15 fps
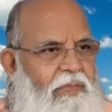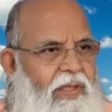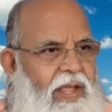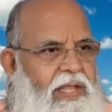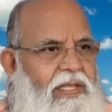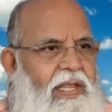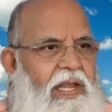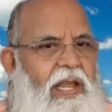
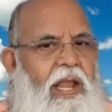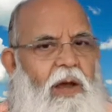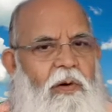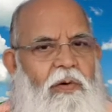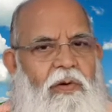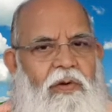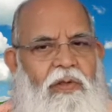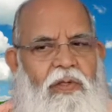I said,
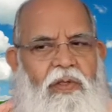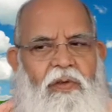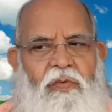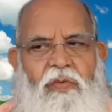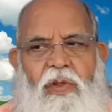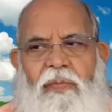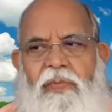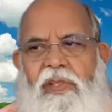now
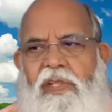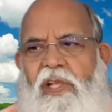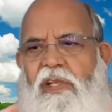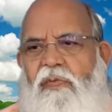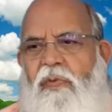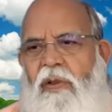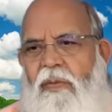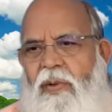from this
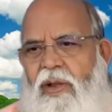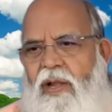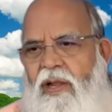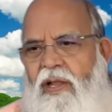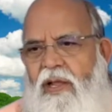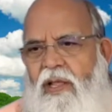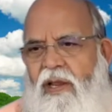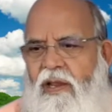experiment,
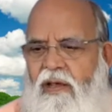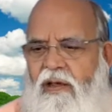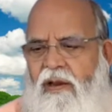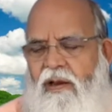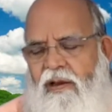learn.